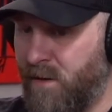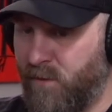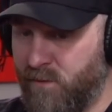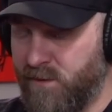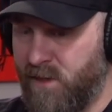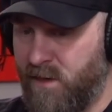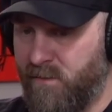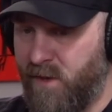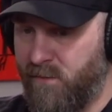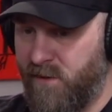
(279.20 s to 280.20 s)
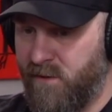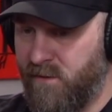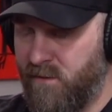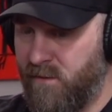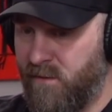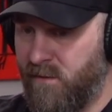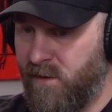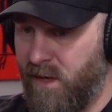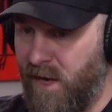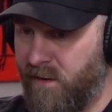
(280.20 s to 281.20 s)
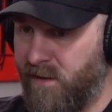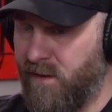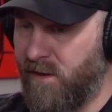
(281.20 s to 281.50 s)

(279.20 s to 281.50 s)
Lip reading: goes on, maybe. And I think it